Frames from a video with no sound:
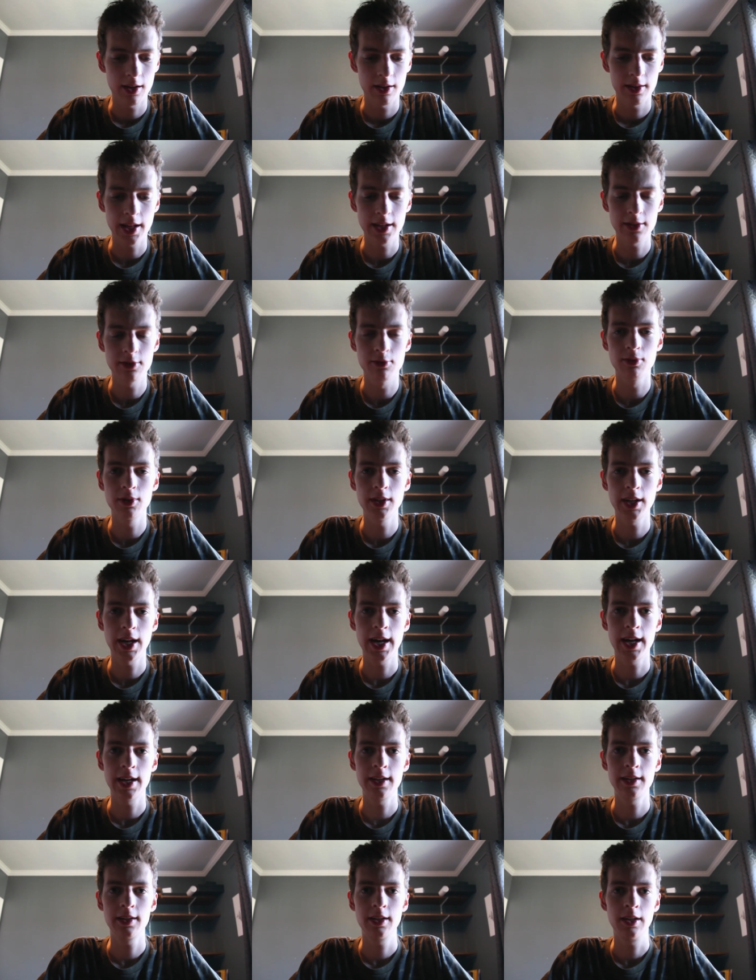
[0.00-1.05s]
that's really
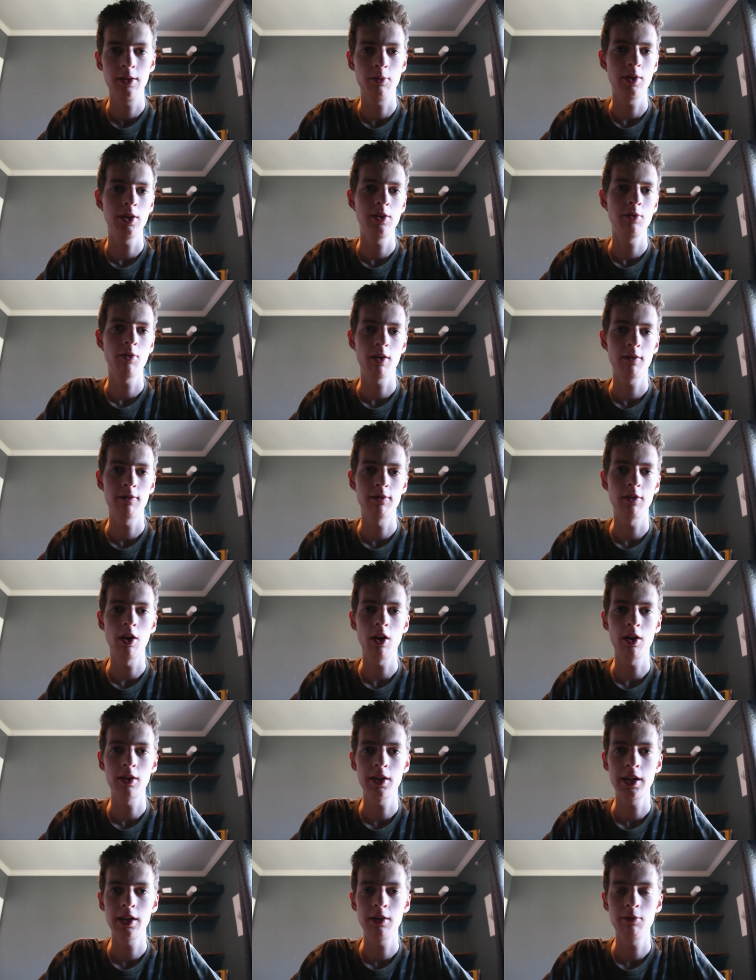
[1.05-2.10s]
handy when you are
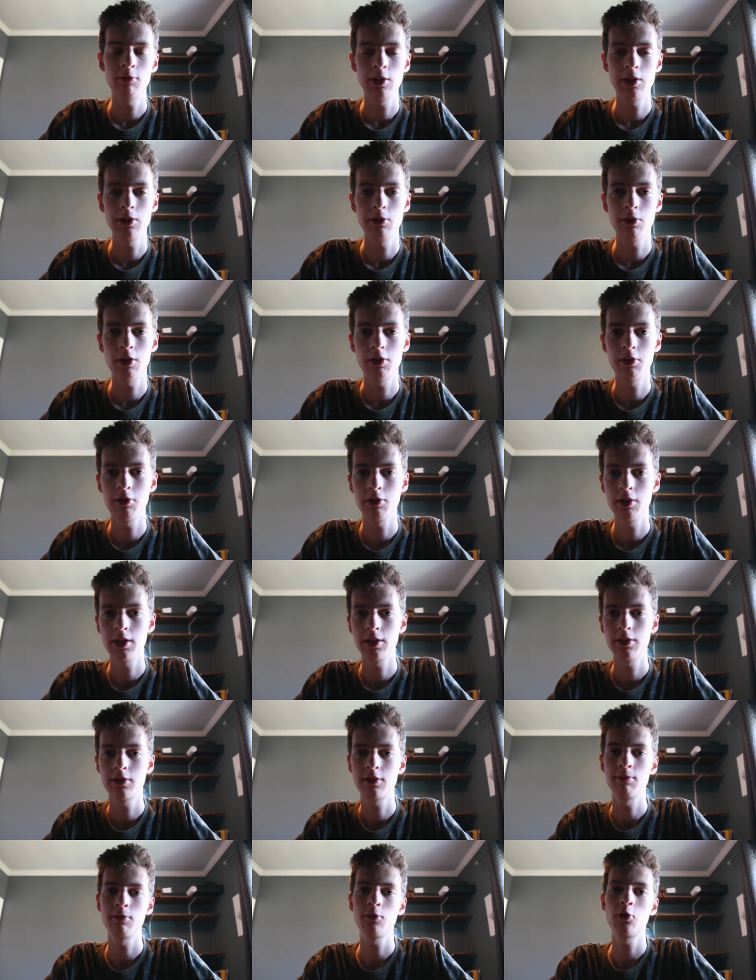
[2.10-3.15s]
vlogging, when you are doing
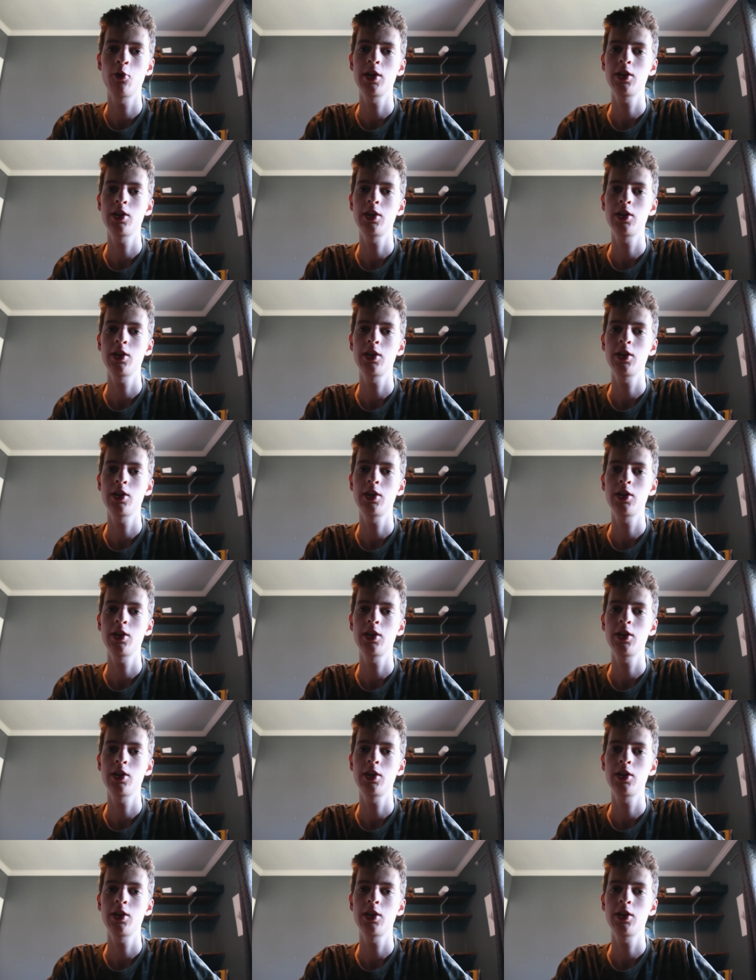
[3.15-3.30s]
some quick